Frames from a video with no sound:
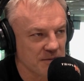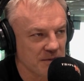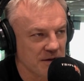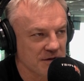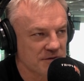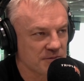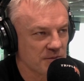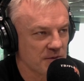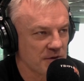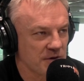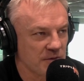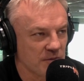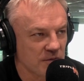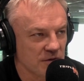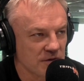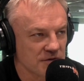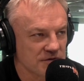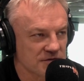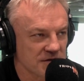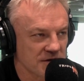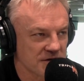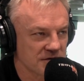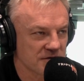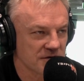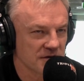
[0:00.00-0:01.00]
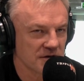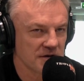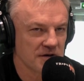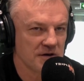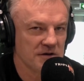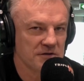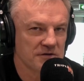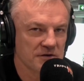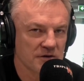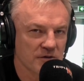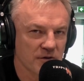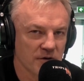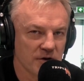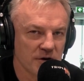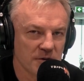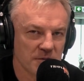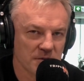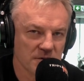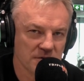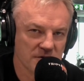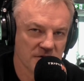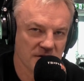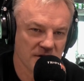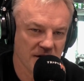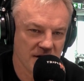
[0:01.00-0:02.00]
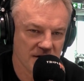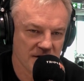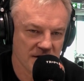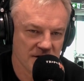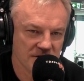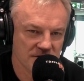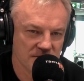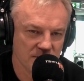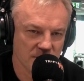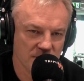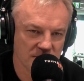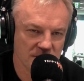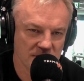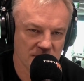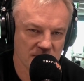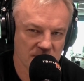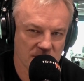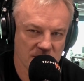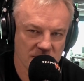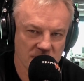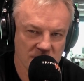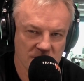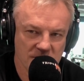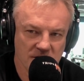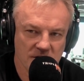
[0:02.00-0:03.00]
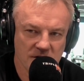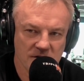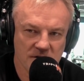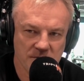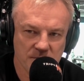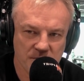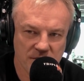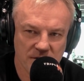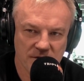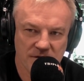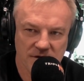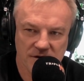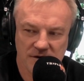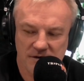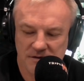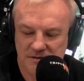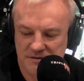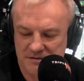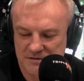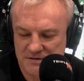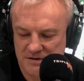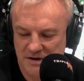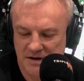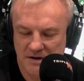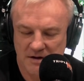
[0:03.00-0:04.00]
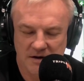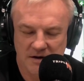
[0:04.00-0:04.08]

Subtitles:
That's what he wants. He's agreeable to that. That's what he prefers. So.